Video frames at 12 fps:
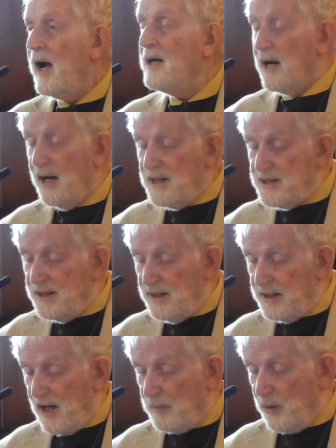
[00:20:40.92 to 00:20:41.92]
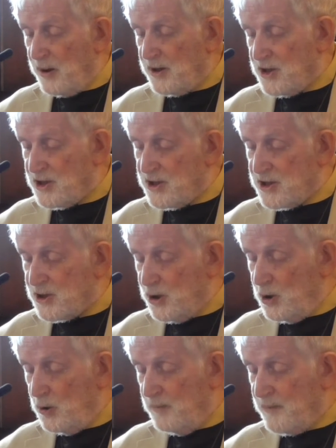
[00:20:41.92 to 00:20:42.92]
And ideally, our politicians
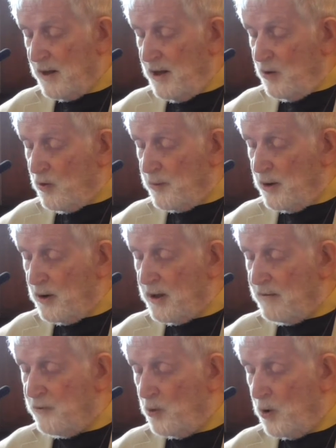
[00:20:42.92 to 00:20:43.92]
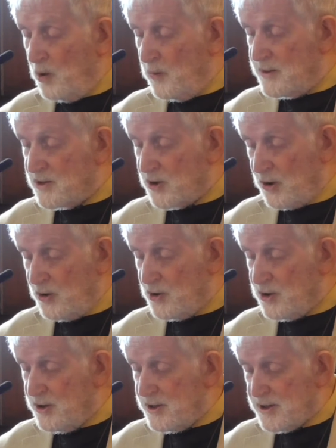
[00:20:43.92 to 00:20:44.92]
too will be looking for win-win
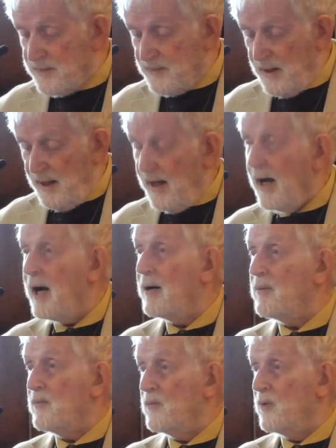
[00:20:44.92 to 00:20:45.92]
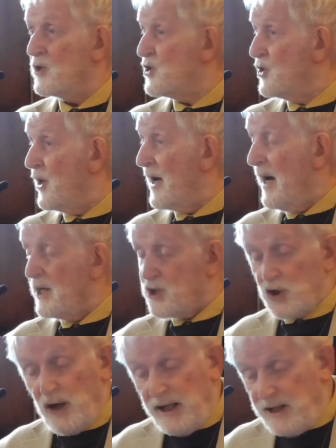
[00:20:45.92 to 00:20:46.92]
solutions, which they are
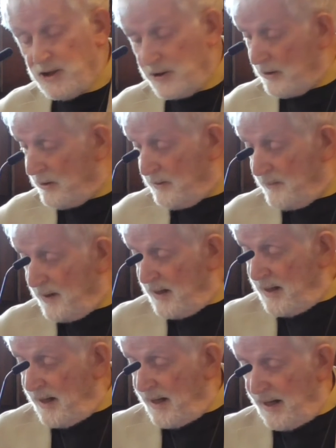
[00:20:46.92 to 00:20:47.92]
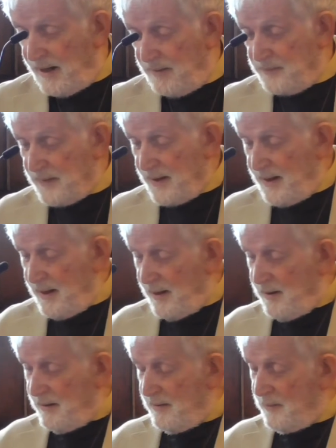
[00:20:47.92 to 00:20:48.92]
trying to do,
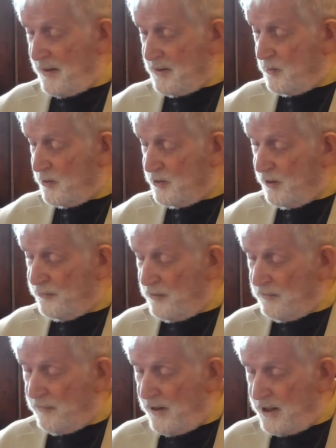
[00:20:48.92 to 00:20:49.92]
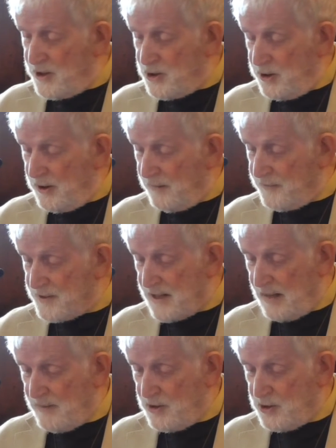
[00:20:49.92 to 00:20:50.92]
but with different fine-tuning of the
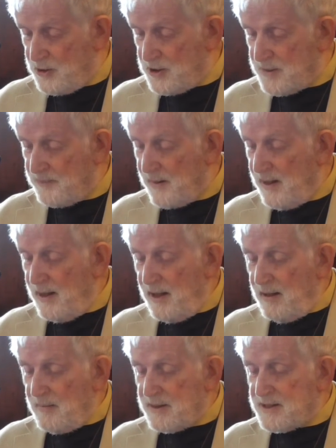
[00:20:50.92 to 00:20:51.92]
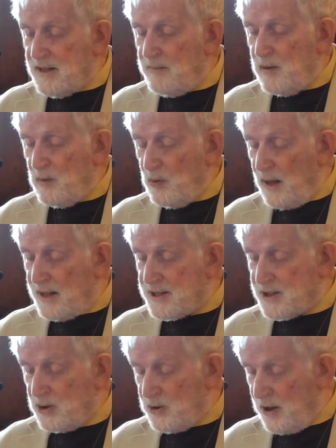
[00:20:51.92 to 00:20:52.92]
same issues. But some people are
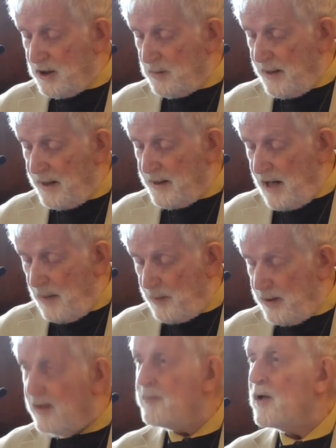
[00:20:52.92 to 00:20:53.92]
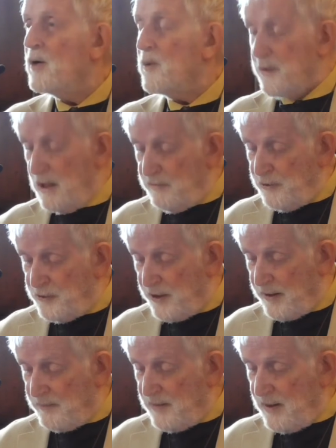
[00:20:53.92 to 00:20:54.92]
still going to be unhappy with
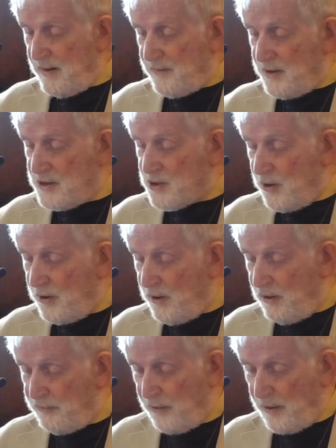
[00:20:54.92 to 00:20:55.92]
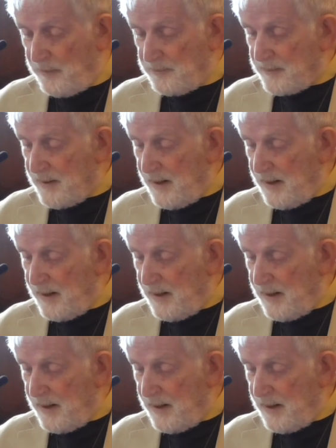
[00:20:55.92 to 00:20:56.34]
everything that is on offer.